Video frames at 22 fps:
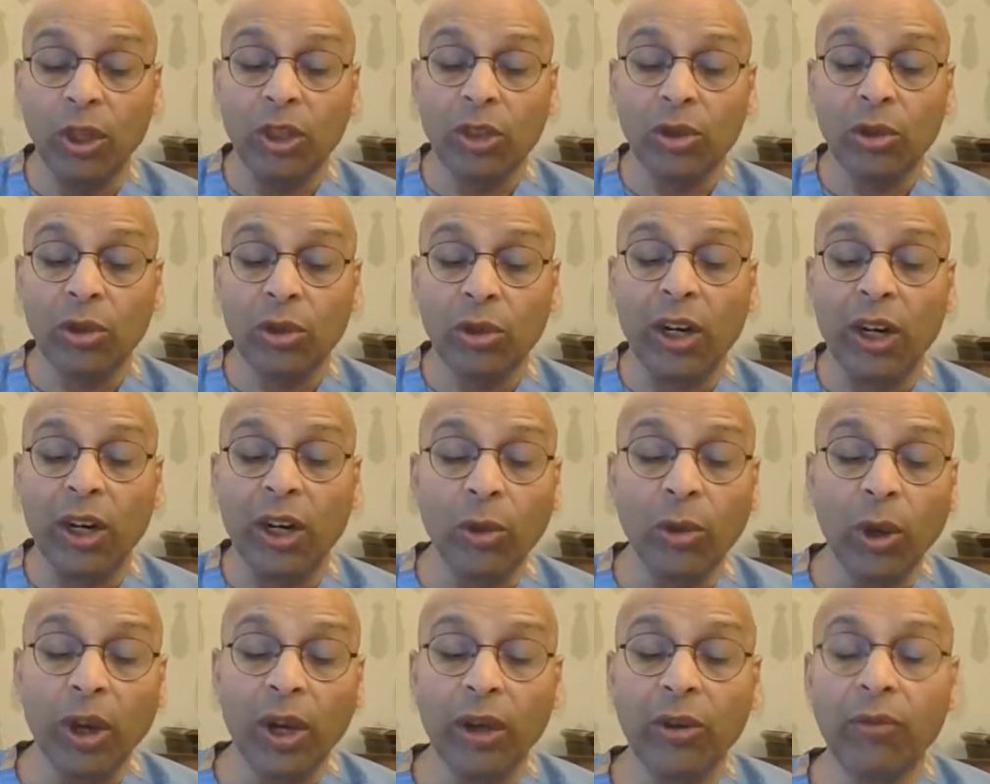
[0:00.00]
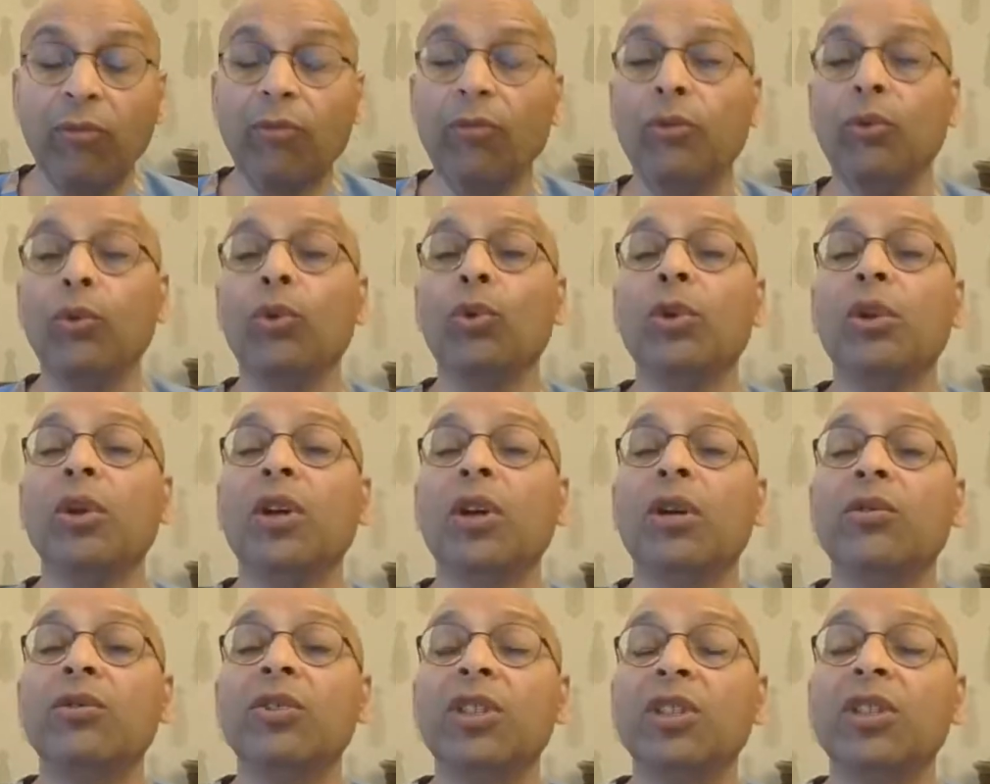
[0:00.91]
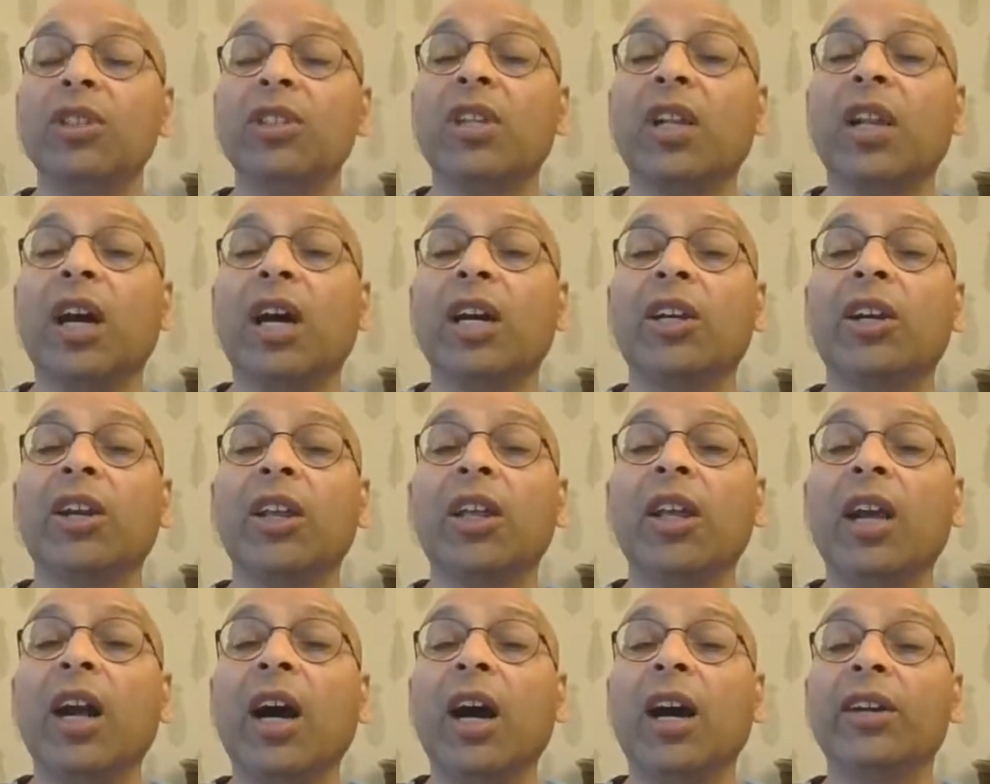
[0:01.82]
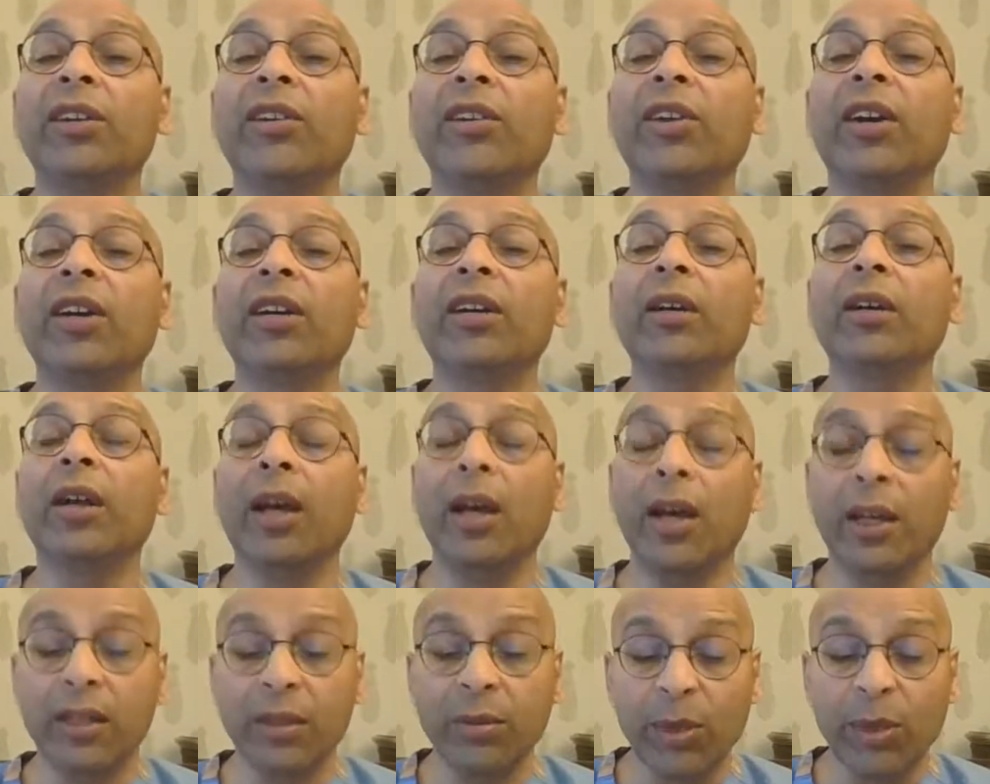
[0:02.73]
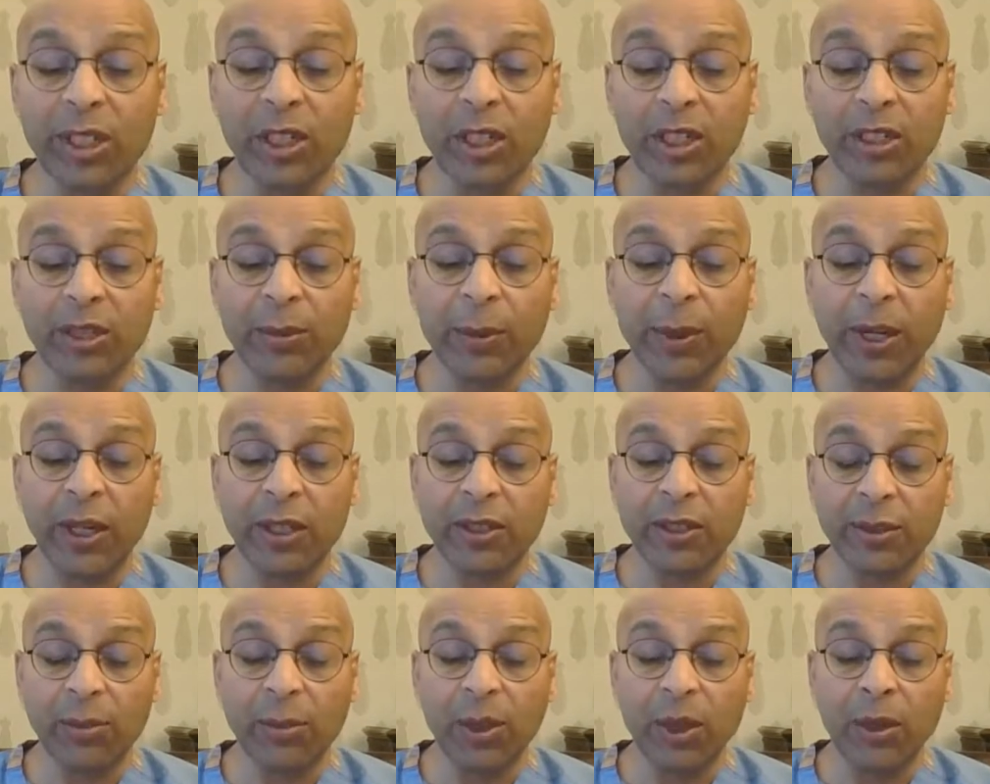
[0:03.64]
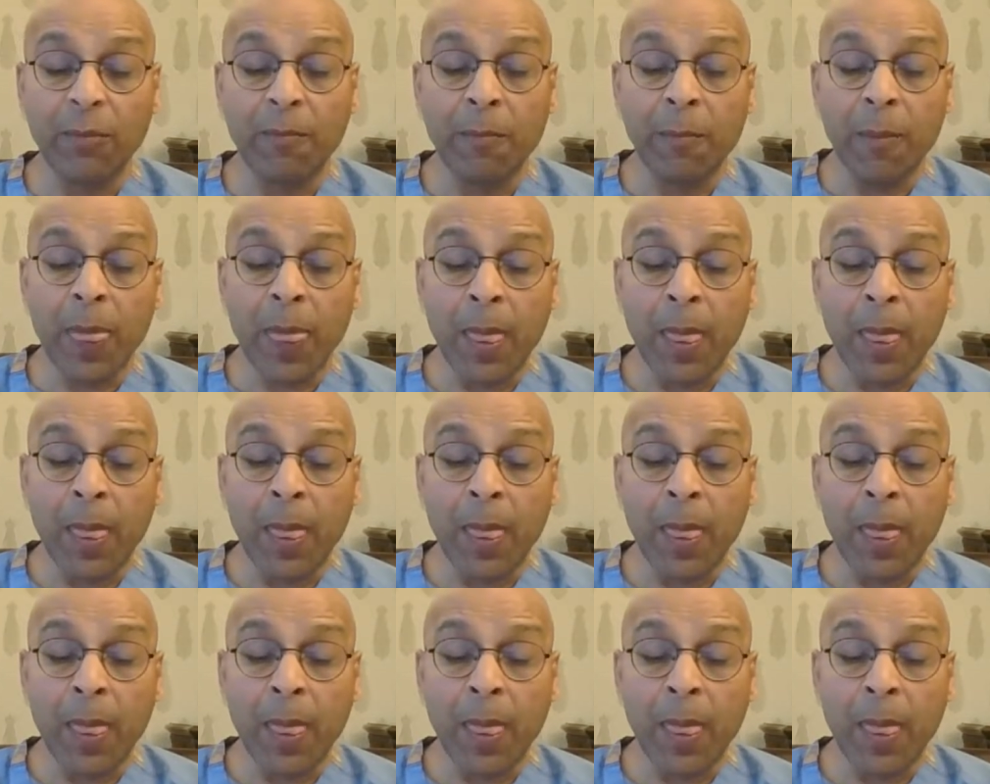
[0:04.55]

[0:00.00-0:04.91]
So try to have food which is not dehydrated as much as possible.